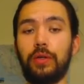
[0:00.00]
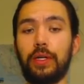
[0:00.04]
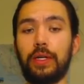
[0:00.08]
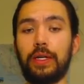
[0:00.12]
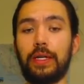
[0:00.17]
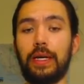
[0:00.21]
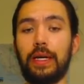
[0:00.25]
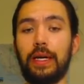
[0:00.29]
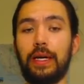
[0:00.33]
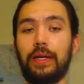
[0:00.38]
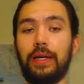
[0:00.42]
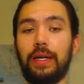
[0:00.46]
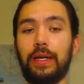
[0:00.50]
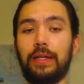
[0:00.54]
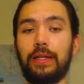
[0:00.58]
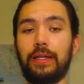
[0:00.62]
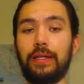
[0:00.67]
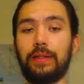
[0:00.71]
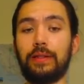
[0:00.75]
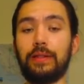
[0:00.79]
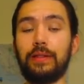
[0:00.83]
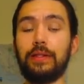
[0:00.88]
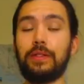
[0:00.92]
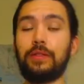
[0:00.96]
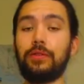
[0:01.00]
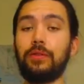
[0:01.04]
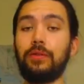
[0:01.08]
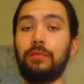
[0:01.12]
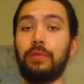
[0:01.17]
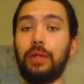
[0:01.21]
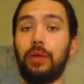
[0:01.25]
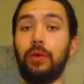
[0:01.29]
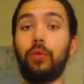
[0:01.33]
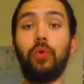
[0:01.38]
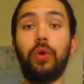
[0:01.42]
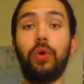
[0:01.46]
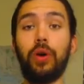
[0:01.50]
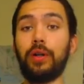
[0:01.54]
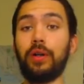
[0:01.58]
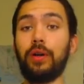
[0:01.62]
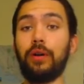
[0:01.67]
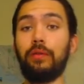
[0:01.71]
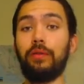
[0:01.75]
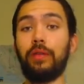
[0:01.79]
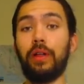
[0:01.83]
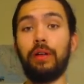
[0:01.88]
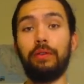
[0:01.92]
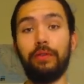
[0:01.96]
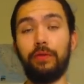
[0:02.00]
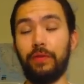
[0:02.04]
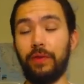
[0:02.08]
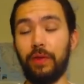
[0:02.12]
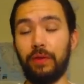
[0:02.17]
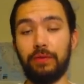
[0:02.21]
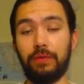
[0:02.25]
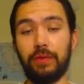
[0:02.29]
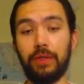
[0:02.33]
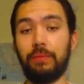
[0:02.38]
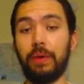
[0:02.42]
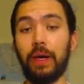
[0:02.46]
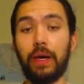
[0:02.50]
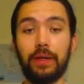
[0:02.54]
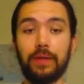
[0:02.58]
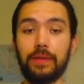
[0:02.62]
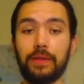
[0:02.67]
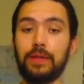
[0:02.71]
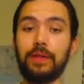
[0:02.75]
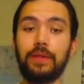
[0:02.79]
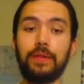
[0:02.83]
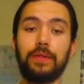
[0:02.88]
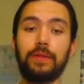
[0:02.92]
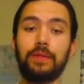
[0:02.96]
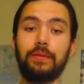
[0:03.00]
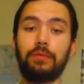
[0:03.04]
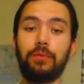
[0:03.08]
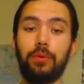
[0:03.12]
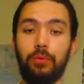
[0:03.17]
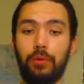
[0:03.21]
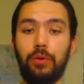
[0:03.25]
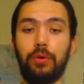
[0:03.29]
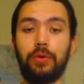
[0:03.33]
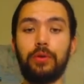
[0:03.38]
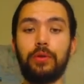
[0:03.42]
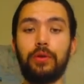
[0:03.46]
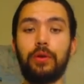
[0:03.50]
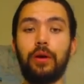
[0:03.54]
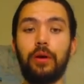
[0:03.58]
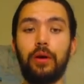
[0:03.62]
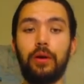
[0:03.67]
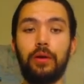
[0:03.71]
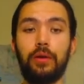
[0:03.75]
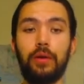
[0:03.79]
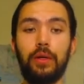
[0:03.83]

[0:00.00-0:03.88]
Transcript: Again, I think that this could be a one of level 50 Pegasus reward card.